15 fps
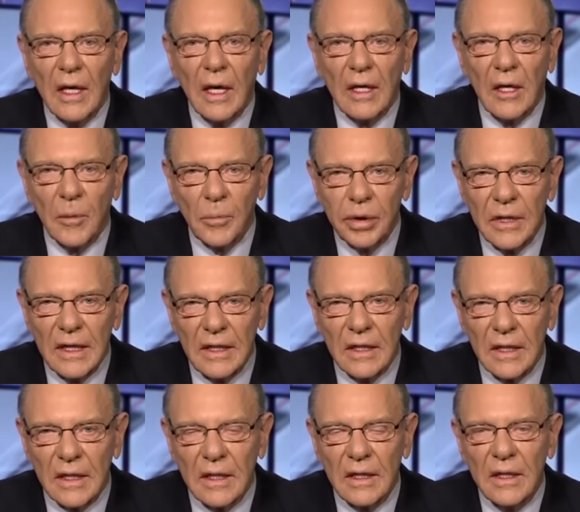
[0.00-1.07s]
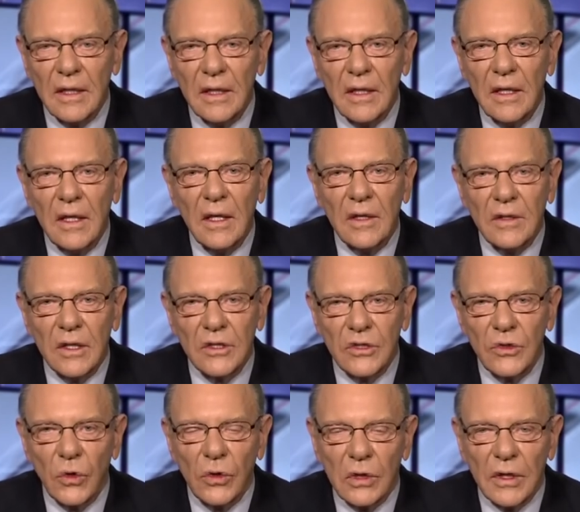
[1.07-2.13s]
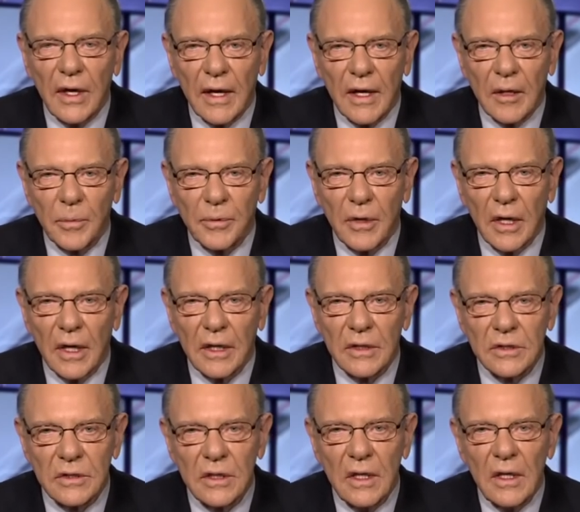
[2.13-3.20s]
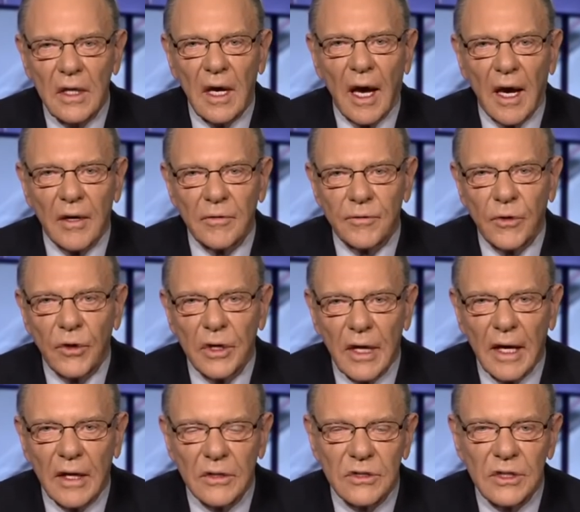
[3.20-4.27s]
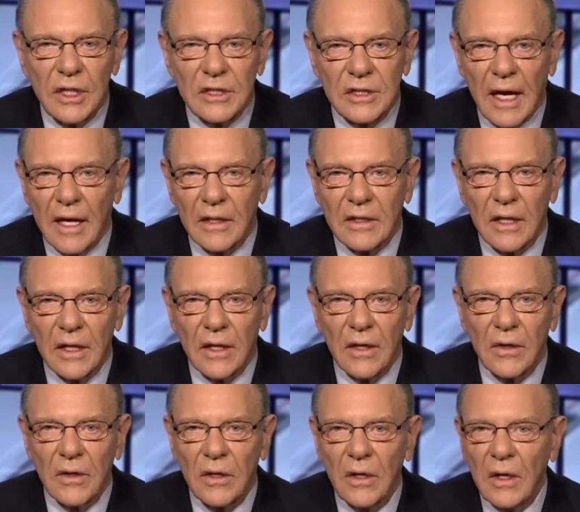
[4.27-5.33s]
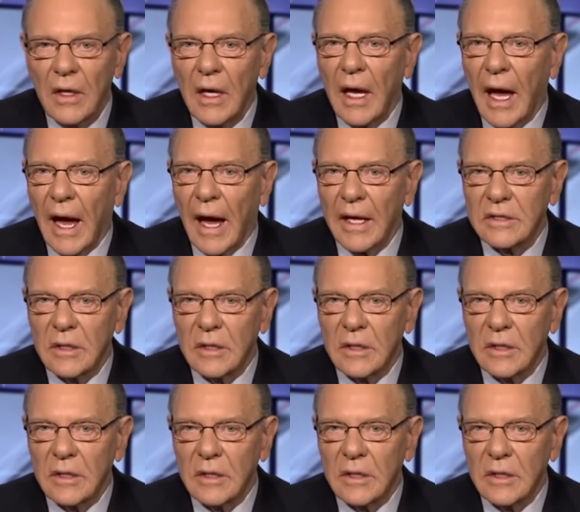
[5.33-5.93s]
completely this nuclear enterprise. And Fordow sits out there as